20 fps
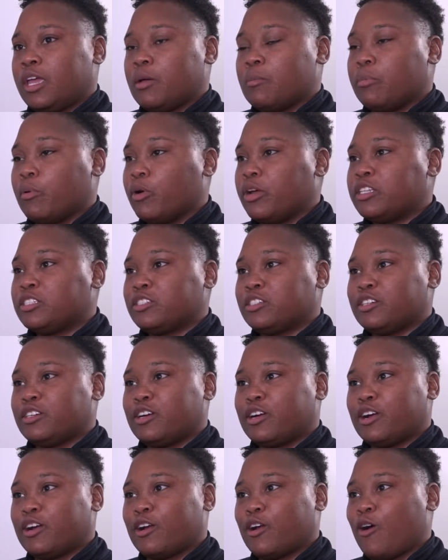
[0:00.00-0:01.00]
boys
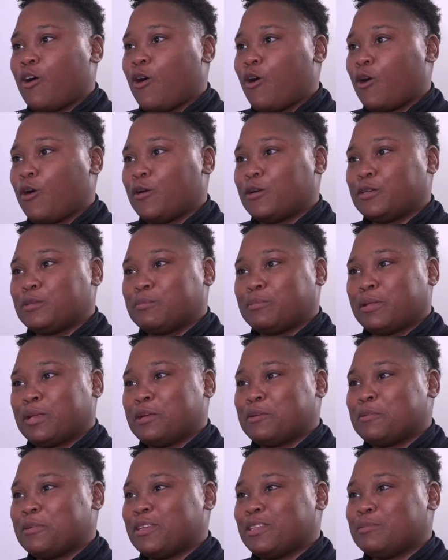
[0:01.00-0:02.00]
are hard to
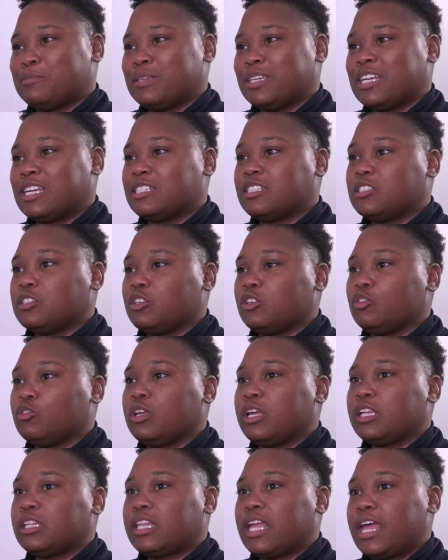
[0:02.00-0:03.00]
play with because you
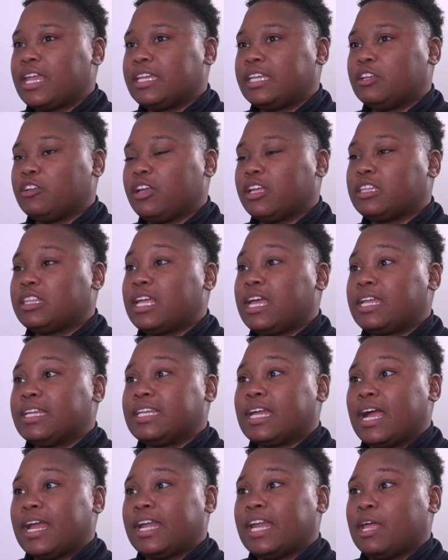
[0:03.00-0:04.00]
get that
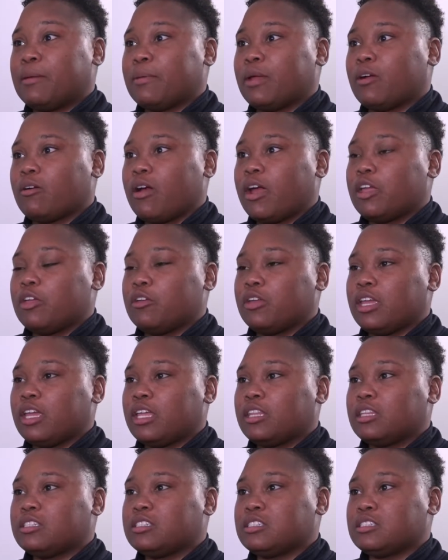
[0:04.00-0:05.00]
dynamic, right? You
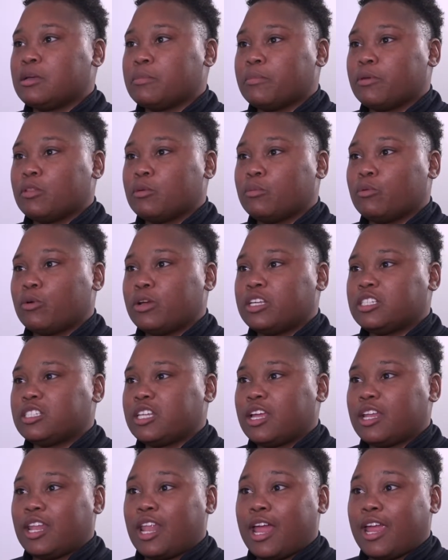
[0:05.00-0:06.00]
get some of the boys
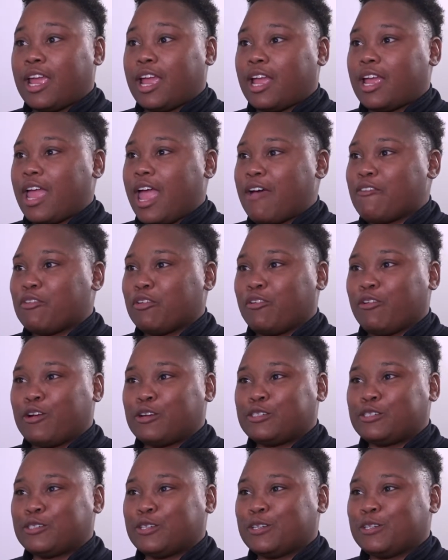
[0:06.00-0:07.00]
that like have a
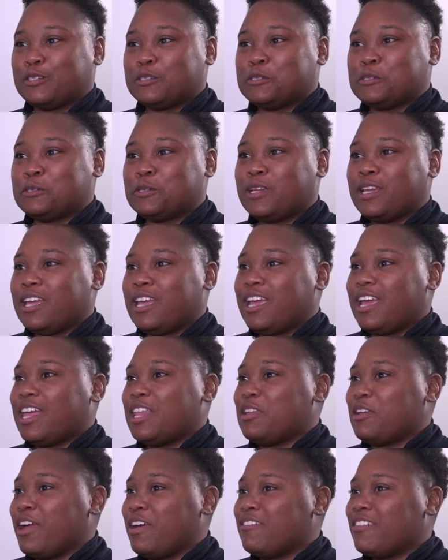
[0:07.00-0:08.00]
crush on you, and
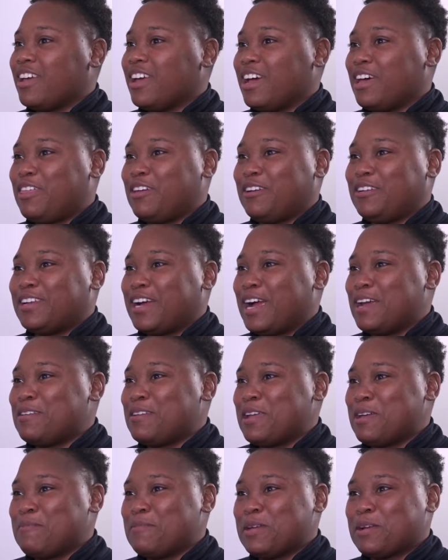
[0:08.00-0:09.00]
then you have that other
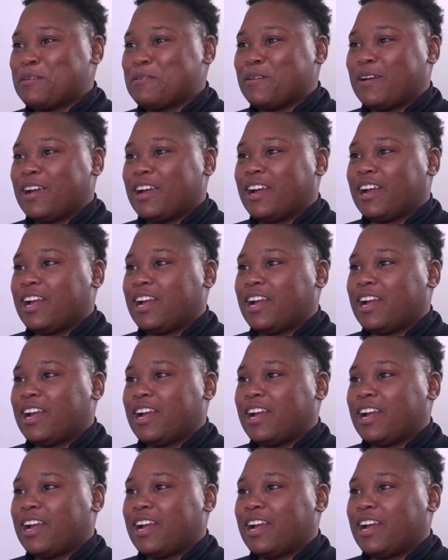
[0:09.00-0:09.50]
dynamic where.